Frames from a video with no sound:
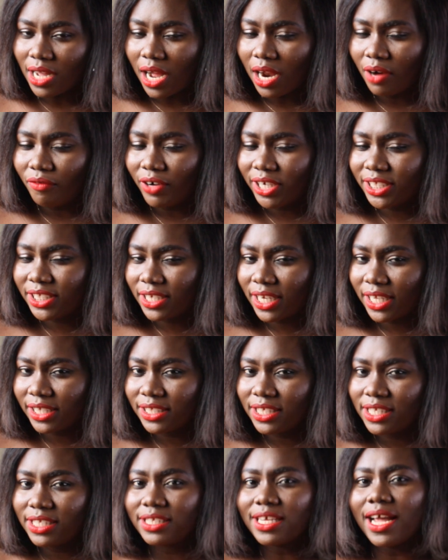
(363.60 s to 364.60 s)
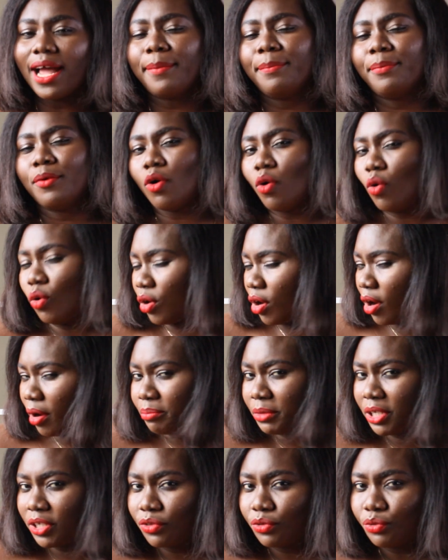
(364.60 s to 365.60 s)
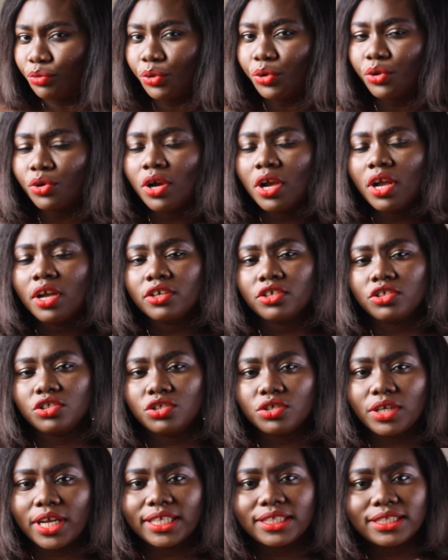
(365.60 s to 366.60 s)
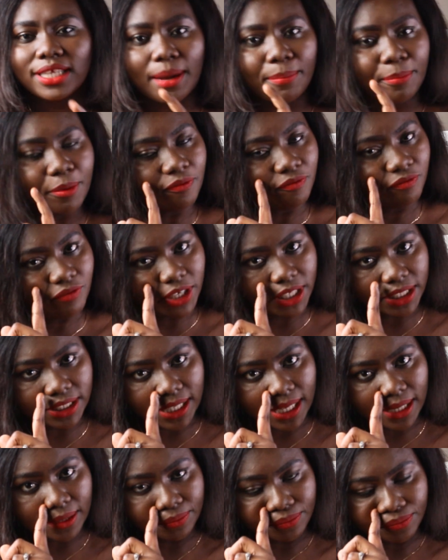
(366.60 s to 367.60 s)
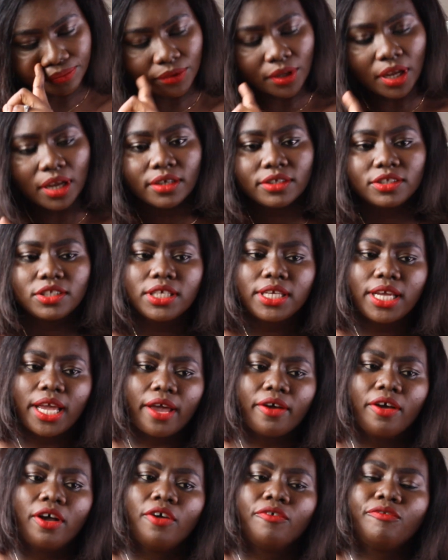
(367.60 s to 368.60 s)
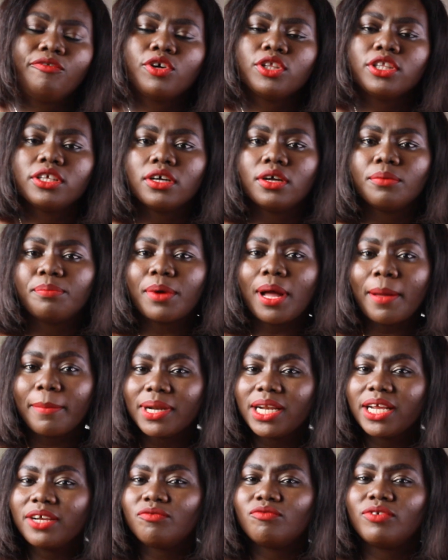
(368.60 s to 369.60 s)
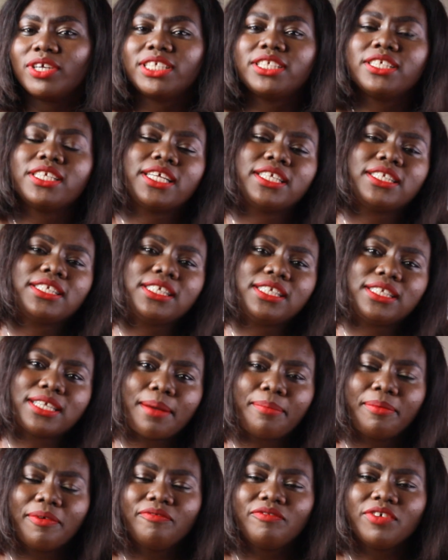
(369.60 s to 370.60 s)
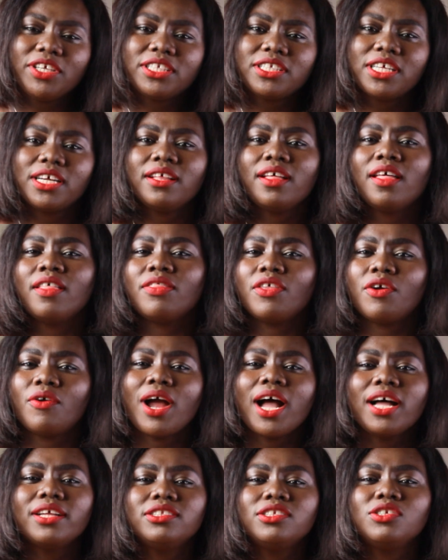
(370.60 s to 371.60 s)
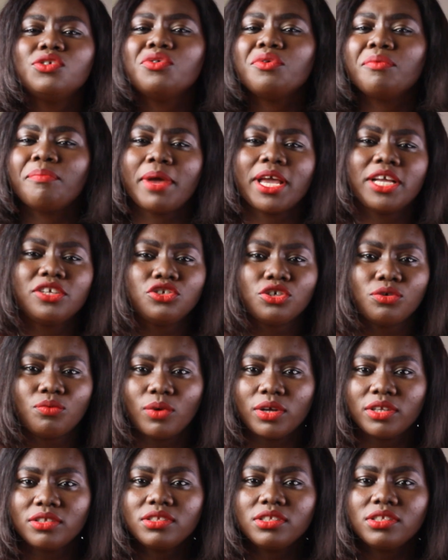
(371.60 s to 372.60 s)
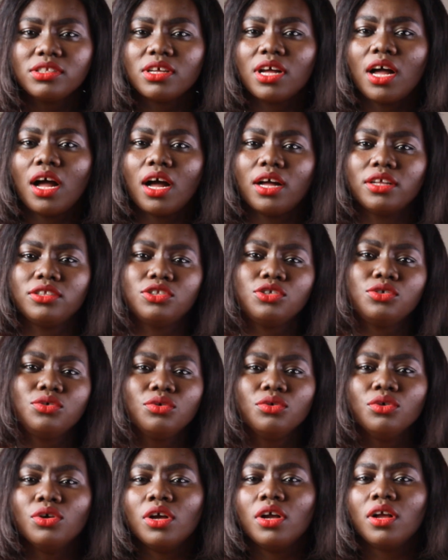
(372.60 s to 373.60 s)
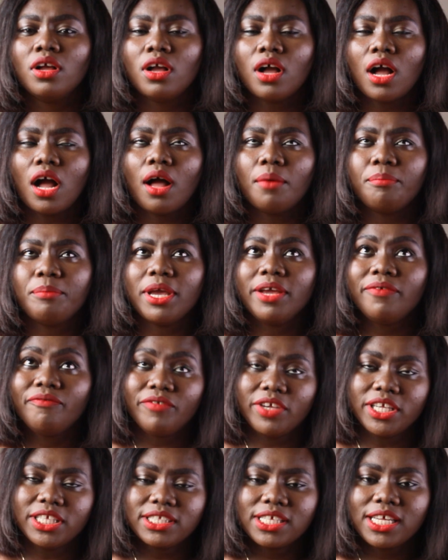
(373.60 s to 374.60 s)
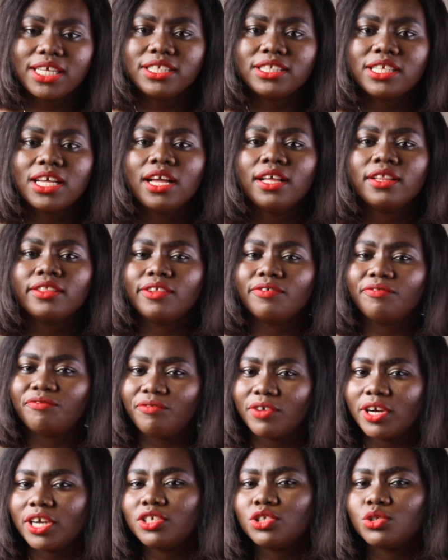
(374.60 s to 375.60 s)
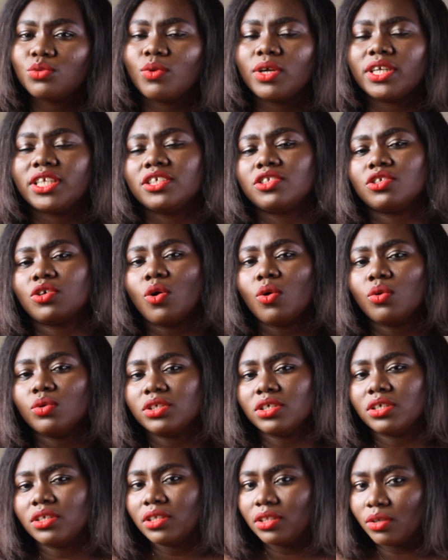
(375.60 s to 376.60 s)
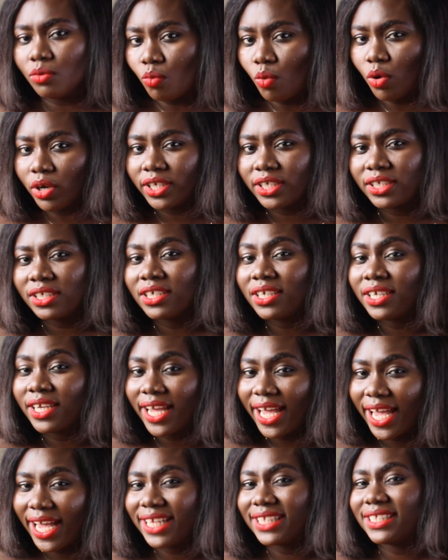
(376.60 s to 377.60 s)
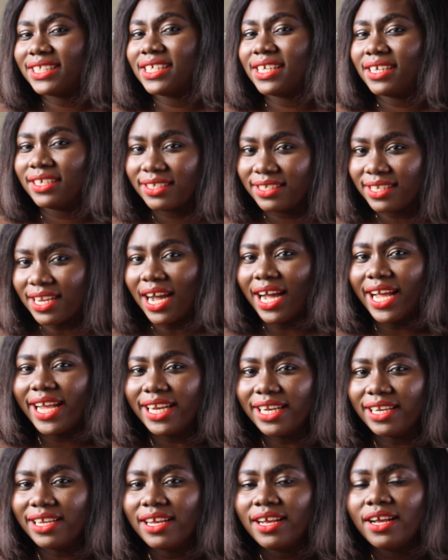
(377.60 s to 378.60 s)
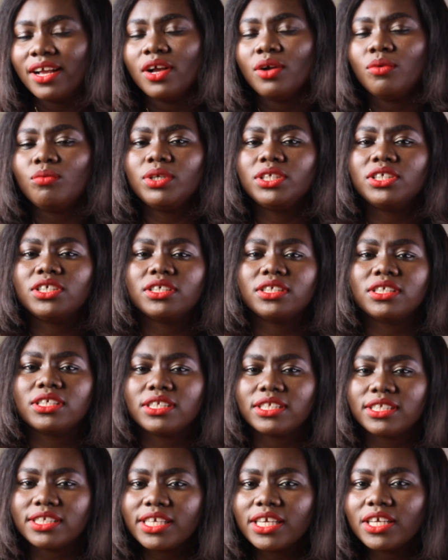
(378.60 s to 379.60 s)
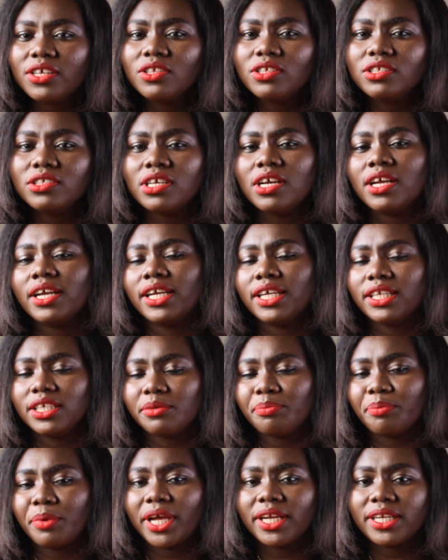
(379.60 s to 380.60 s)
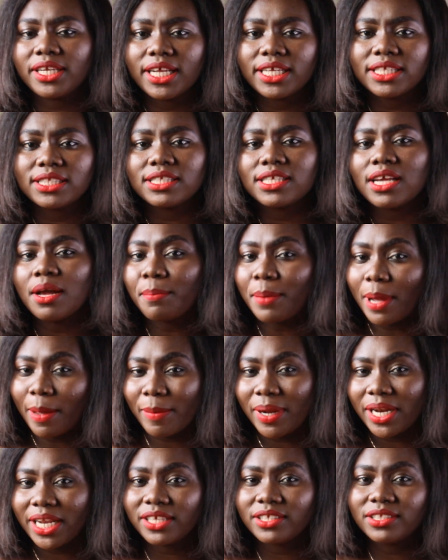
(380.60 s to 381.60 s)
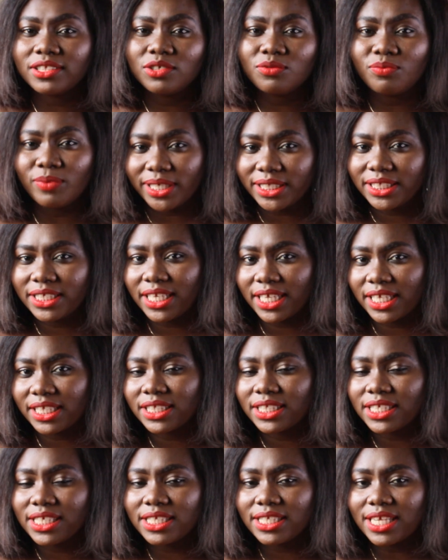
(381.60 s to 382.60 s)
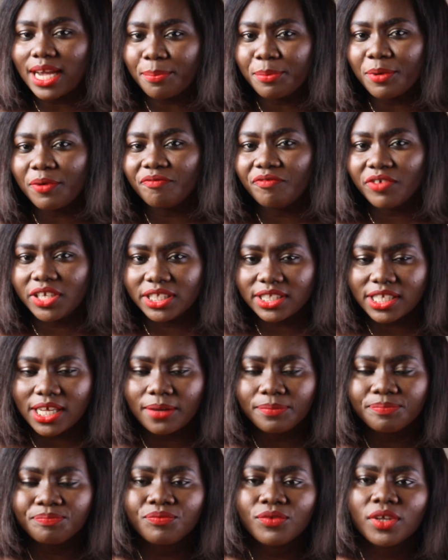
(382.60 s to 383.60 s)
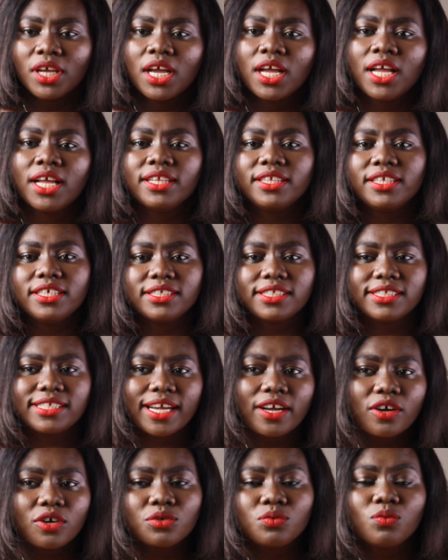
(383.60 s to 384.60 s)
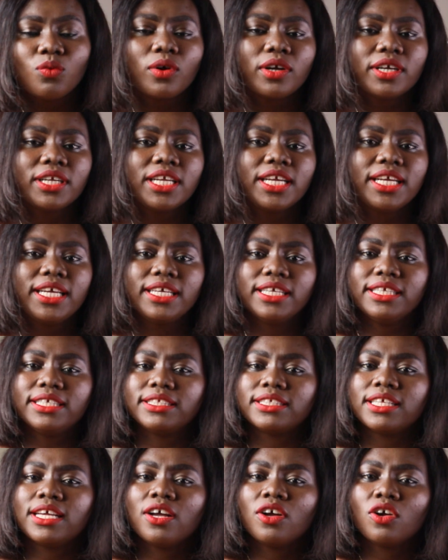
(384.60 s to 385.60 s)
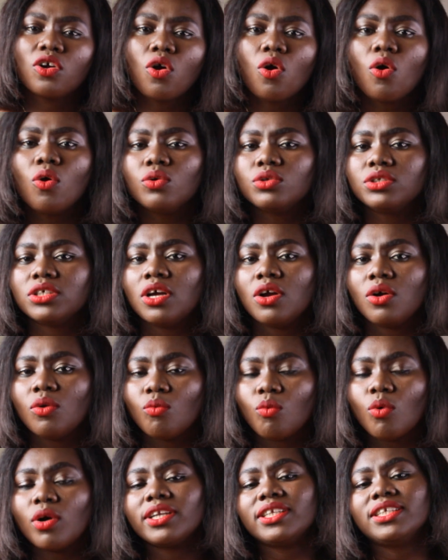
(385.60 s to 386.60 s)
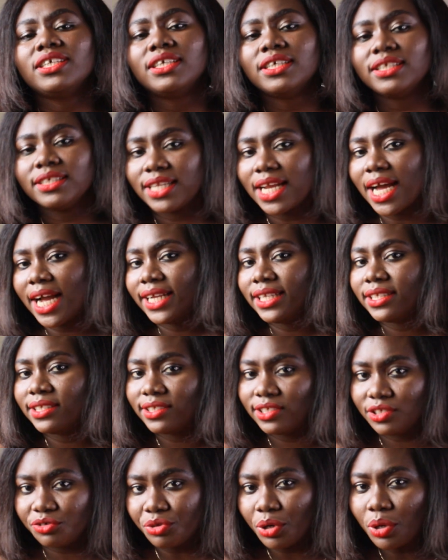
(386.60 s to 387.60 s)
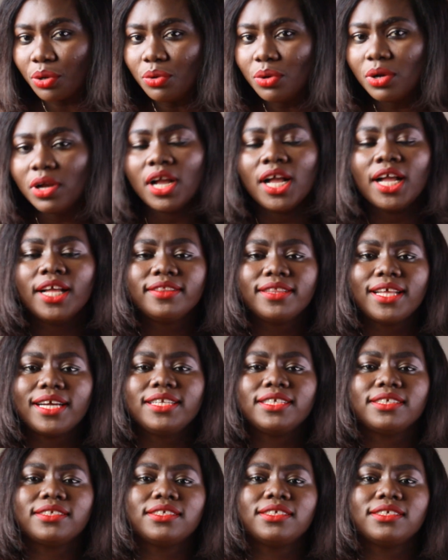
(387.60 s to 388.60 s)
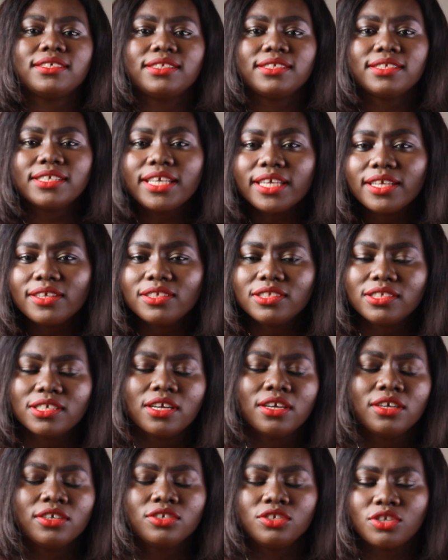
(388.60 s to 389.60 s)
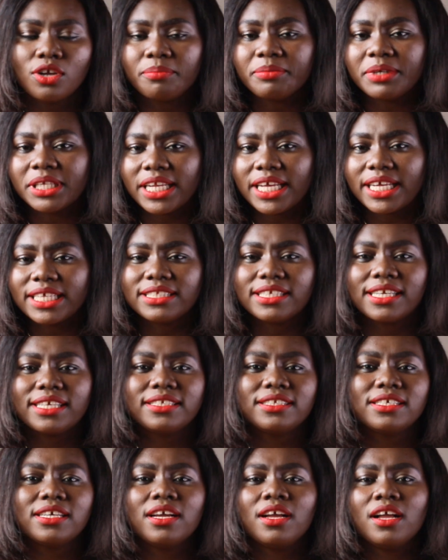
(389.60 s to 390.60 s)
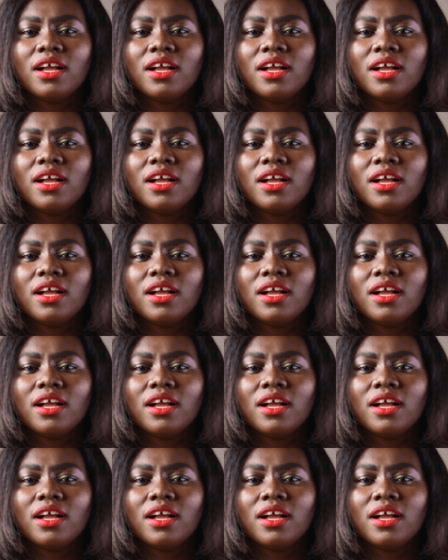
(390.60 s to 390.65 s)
residency type, or coming through student type of visa. So yeah, for the permanent residency type of visa, there are two major ones, main visas. The first one is called the 189, which is the skilled independent permanent residency type of visa. The second one is called 190, that is the skilled nominated